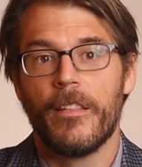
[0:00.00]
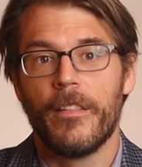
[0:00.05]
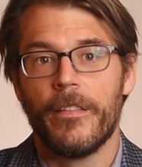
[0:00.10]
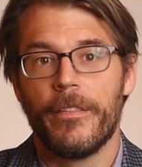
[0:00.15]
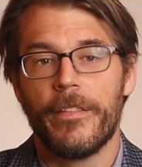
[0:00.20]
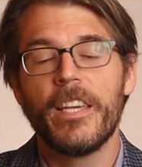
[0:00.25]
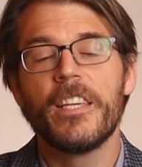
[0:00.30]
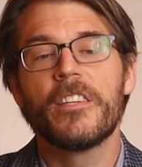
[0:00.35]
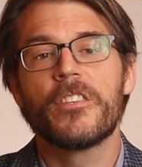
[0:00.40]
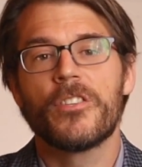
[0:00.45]

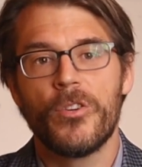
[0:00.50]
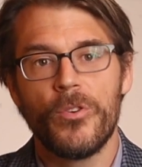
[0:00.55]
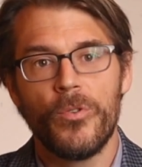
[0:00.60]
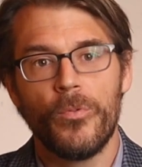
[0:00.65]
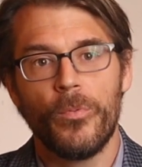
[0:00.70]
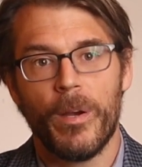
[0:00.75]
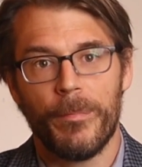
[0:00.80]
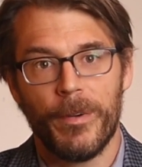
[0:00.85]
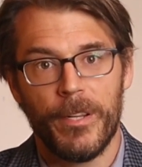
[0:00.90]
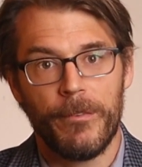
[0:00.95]
these two
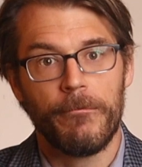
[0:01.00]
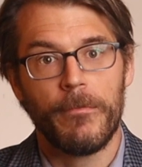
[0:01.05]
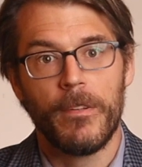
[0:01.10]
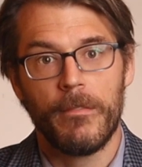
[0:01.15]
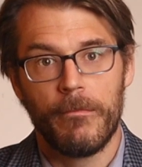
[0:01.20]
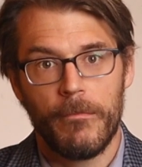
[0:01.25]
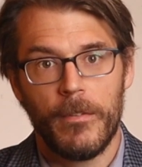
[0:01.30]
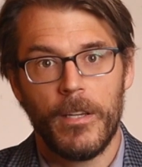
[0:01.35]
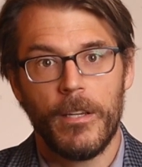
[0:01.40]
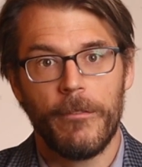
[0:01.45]
women
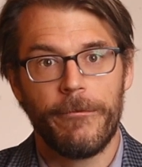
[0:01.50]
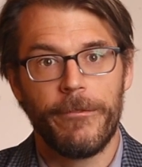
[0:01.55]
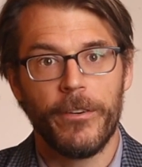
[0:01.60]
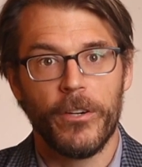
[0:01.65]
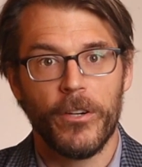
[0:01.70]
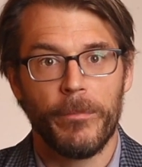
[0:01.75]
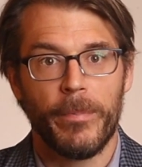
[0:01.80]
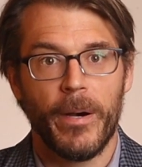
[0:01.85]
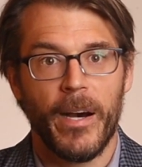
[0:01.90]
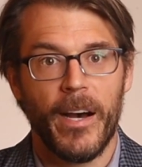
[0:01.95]
in
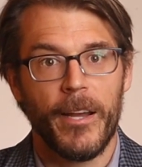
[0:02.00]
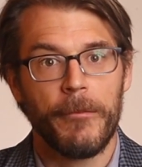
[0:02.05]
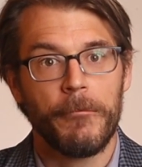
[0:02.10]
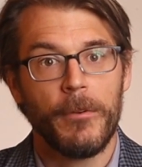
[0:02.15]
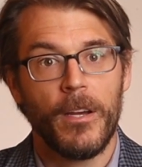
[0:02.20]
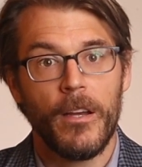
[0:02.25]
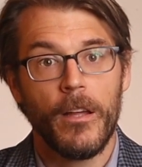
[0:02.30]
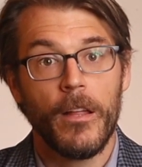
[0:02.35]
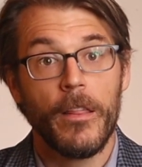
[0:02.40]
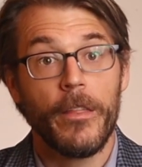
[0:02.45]
Philippi,
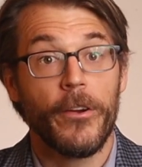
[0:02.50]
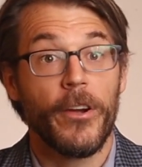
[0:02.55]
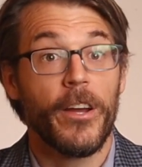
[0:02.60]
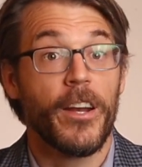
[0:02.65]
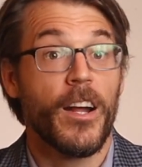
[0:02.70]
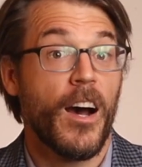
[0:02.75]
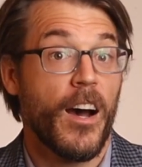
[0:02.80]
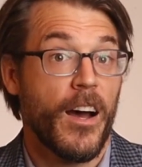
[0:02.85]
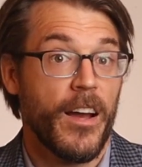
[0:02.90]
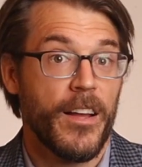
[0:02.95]
they're
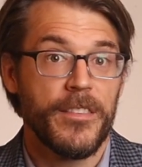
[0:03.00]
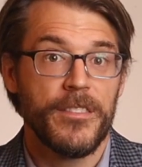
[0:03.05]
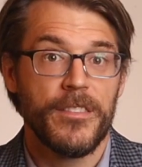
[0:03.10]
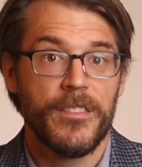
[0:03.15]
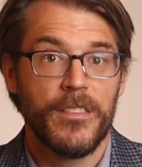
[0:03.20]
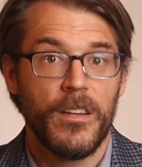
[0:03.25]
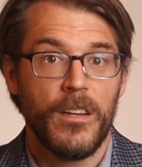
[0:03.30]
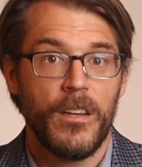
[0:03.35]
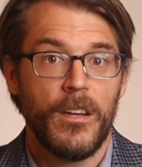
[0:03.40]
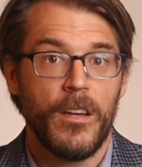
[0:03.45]
at
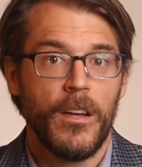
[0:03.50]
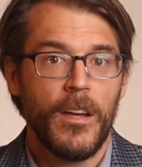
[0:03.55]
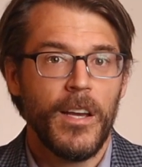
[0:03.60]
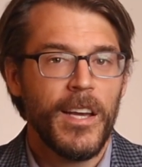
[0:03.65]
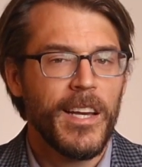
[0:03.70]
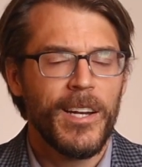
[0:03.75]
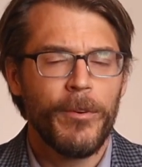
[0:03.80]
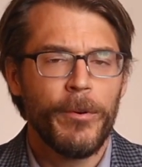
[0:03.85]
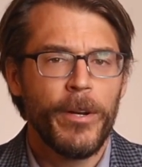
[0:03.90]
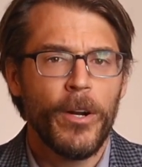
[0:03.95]
odds.
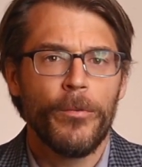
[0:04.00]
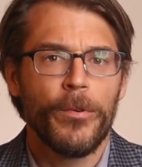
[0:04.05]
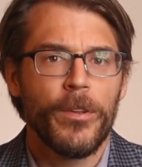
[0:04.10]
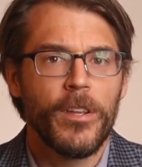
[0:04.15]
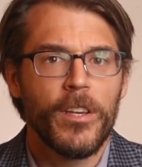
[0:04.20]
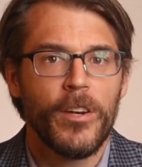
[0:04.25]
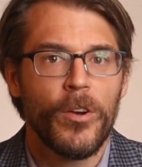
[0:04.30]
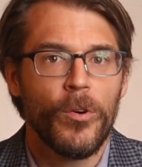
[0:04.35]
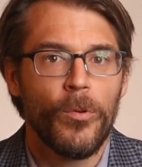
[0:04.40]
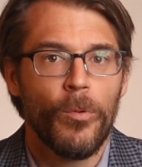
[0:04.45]
Now, we don't
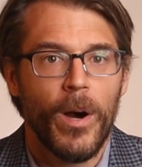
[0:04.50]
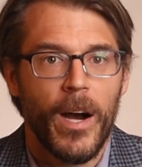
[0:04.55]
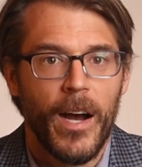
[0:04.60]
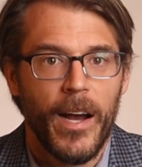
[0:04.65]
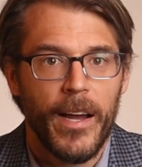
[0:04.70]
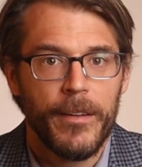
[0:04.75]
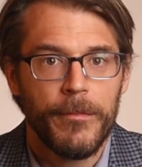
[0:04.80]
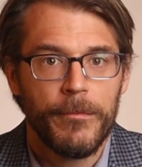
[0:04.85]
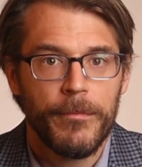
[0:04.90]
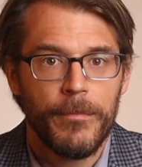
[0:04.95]
really know
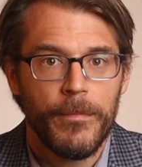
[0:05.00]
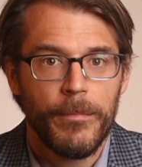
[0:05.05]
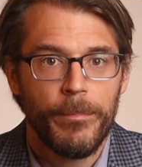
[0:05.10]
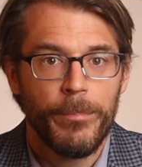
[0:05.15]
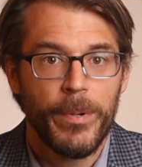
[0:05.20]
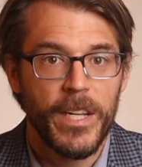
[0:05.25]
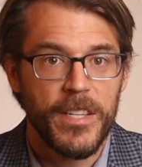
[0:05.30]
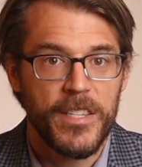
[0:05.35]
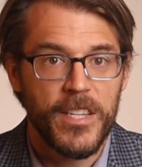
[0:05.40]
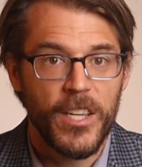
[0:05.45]
why,
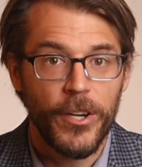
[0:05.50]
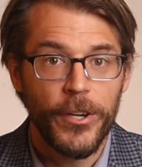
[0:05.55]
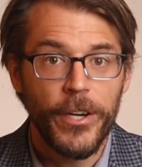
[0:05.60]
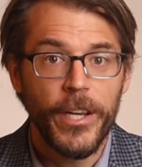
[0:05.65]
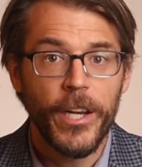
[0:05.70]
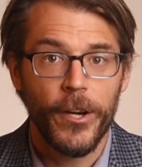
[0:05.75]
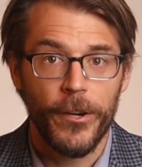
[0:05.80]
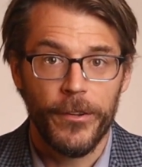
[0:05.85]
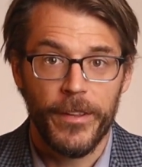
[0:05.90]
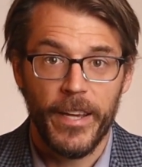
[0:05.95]
but it's
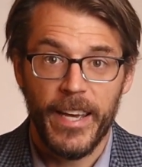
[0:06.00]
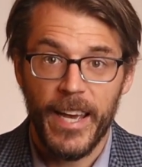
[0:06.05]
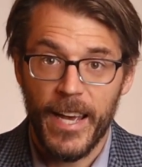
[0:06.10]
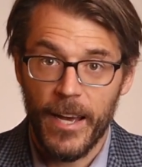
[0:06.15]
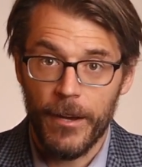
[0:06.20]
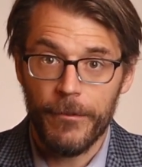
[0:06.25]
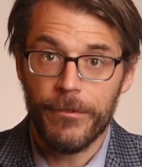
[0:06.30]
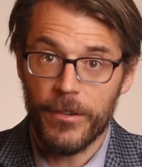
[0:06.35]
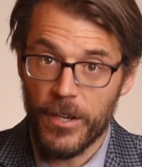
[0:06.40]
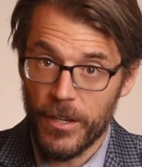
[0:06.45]
clear they
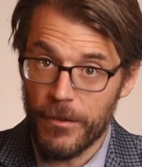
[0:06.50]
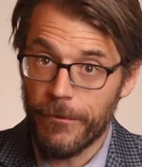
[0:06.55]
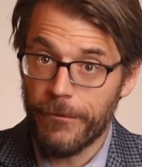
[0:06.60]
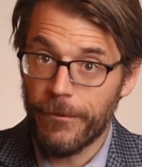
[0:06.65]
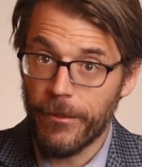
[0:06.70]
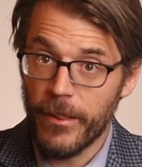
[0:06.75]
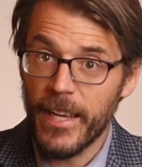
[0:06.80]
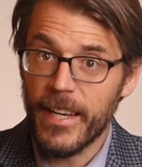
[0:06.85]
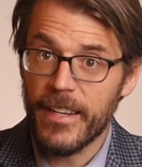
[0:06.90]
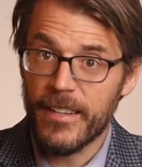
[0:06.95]
have
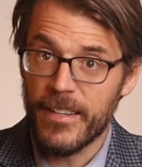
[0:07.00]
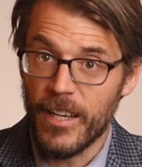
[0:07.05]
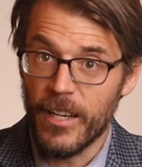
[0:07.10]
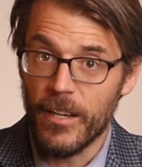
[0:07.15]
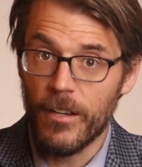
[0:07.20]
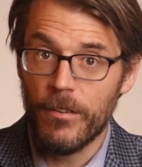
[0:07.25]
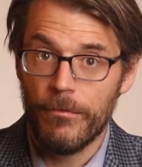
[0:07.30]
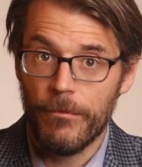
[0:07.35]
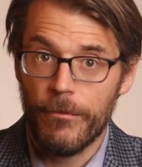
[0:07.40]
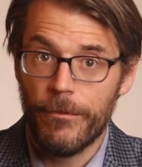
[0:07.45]

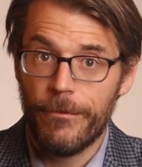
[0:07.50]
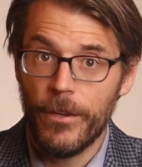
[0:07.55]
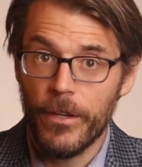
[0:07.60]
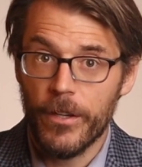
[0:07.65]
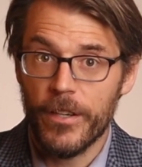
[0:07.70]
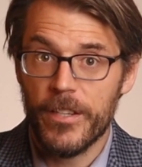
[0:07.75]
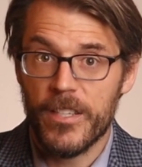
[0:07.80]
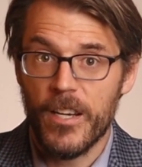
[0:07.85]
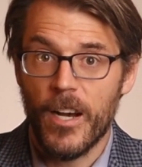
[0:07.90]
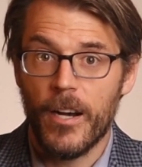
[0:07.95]
conflicting
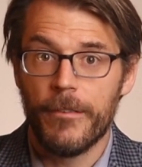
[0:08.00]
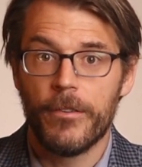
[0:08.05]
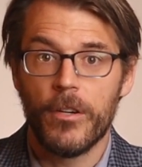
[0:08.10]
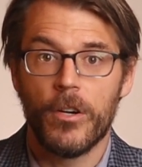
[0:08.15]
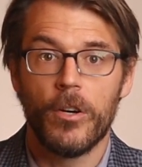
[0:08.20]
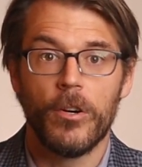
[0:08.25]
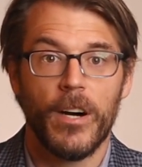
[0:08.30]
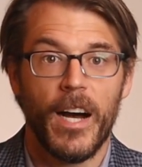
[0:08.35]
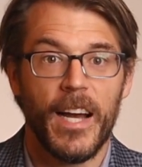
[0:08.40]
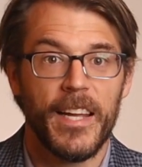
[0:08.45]

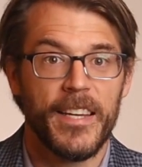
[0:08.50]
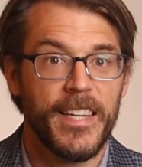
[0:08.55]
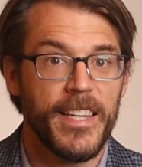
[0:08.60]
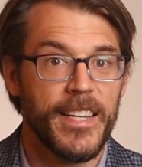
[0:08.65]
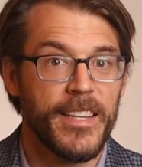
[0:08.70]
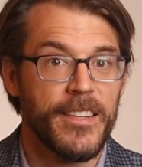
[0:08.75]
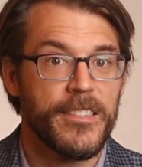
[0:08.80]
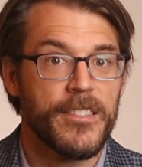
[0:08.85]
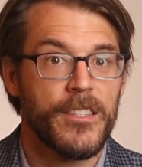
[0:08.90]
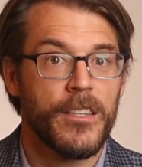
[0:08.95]
philosophical
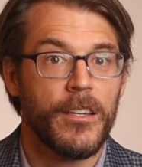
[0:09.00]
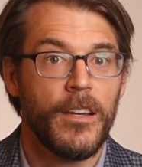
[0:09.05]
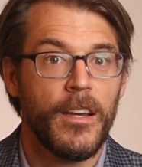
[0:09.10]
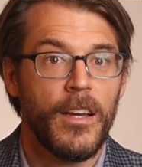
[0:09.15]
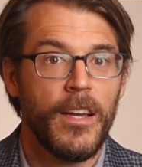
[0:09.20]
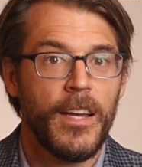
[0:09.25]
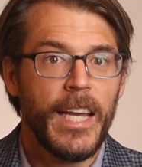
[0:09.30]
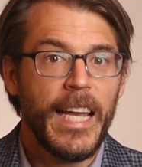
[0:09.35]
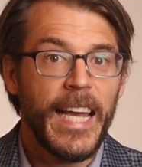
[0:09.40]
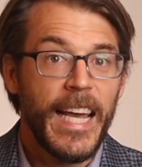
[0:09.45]
ideas.
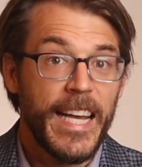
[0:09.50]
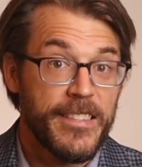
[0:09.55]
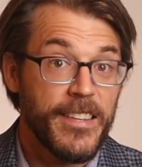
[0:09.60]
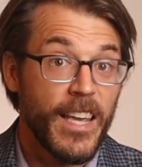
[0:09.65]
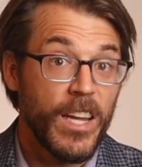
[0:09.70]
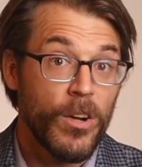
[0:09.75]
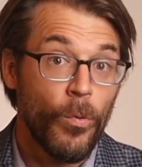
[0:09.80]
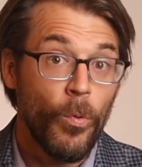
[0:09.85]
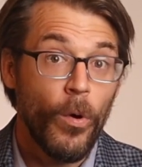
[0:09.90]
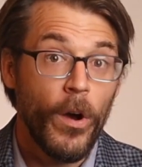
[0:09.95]
It's
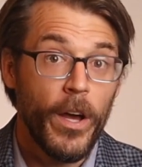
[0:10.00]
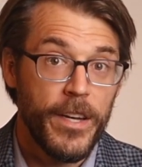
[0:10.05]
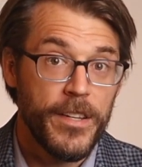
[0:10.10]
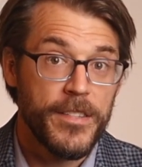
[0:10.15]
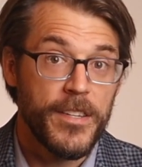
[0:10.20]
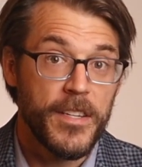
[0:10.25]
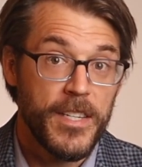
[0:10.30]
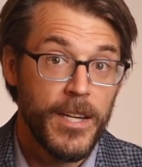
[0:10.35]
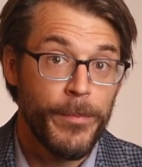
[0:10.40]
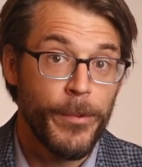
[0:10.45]
like one
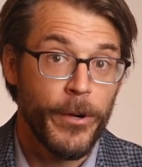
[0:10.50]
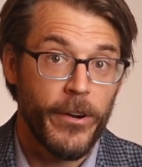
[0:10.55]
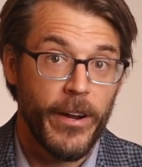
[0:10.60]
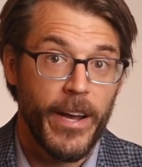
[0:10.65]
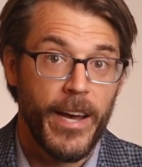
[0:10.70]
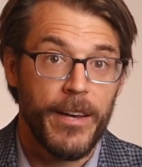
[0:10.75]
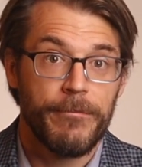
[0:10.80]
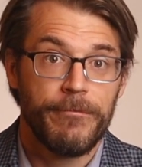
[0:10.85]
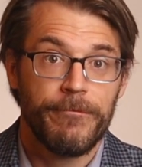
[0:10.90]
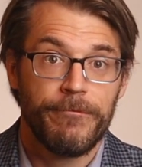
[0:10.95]
is a
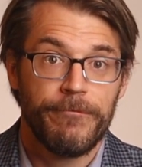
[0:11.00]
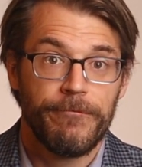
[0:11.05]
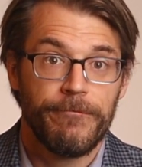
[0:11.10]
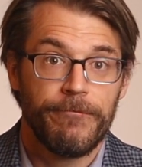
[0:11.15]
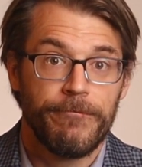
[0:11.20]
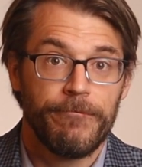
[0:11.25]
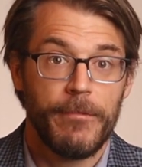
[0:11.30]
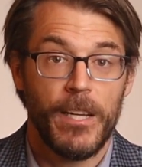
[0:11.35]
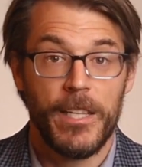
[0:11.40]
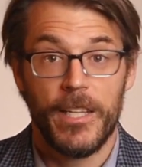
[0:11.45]
Democrat,
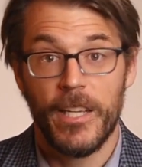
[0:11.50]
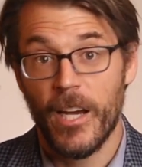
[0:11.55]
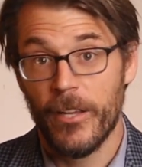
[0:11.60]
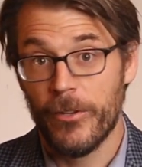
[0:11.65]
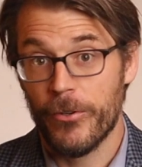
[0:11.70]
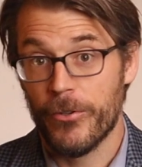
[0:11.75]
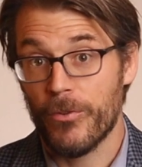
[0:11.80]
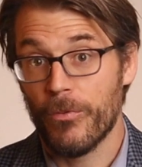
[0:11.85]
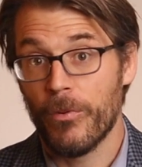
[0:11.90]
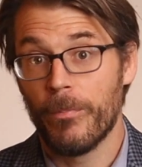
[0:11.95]
and the
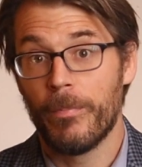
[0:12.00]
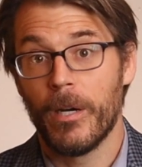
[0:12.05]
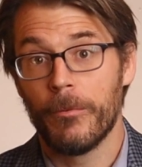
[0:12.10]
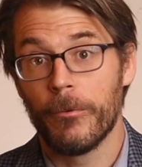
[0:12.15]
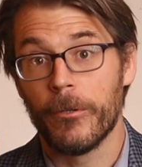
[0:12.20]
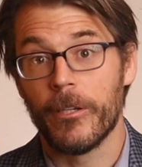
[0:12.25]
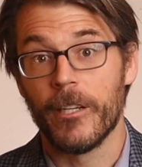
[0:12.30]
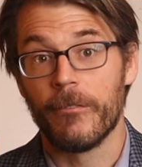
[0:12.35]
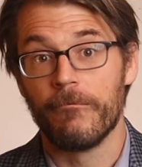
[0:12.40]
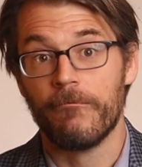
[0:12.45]
other's a
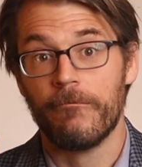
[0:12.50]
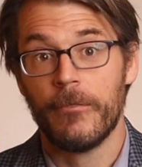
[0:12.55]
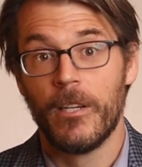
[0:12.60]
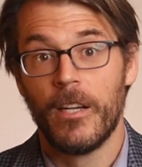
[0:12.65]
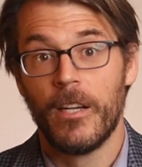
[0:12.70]
Republican.